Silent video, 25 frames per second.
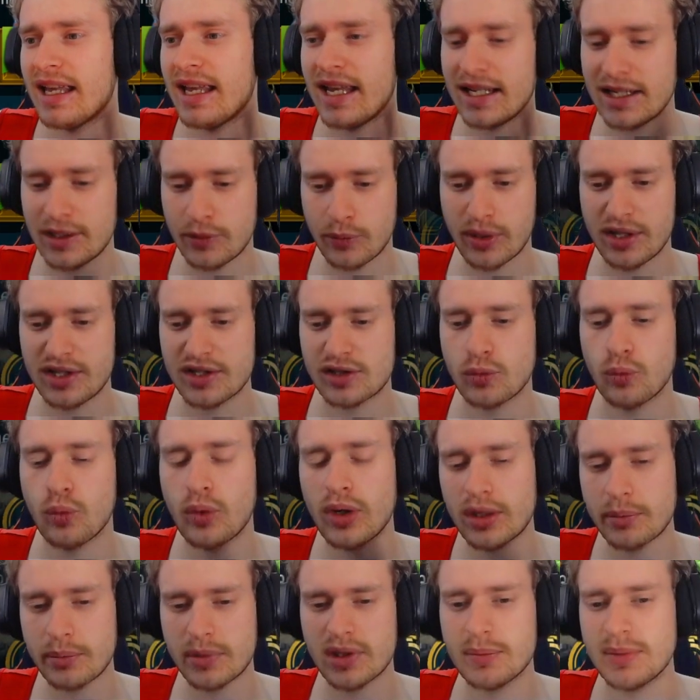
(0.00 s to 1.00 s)
anyways,
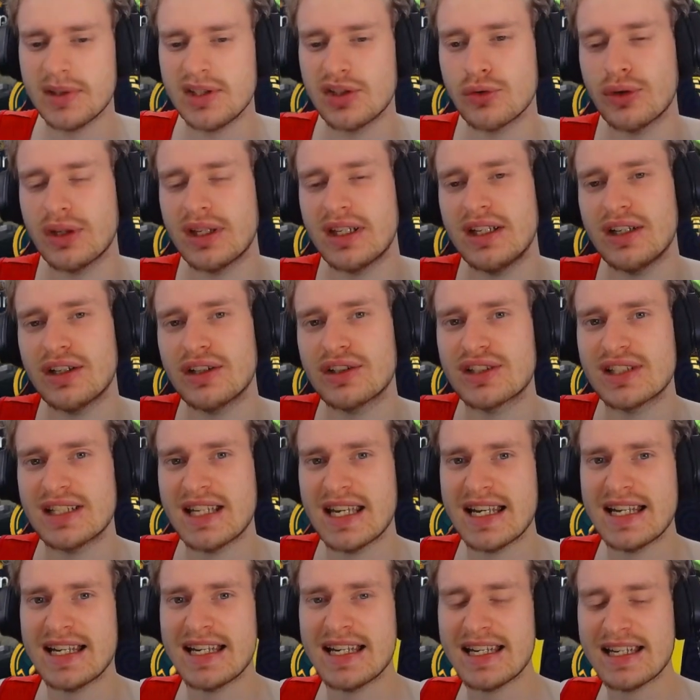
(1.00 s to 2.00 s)
what I'm going to be doing here
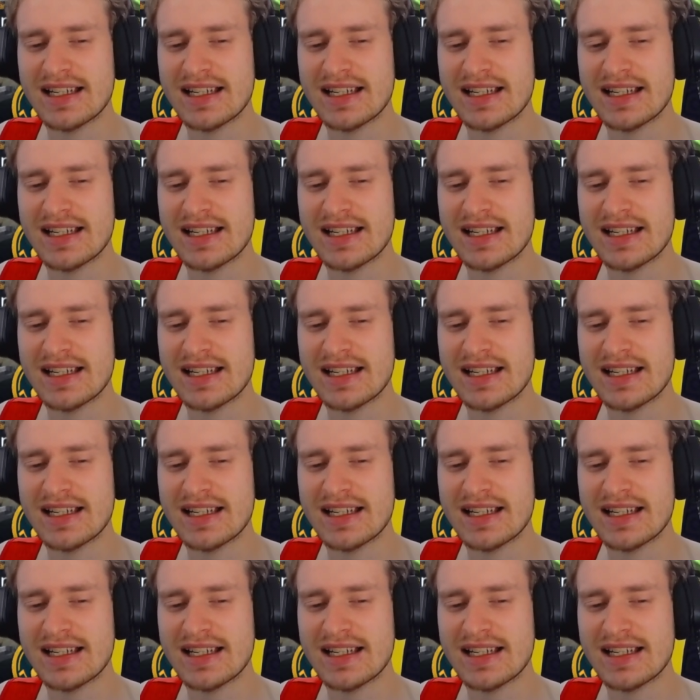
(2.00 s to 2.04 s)
today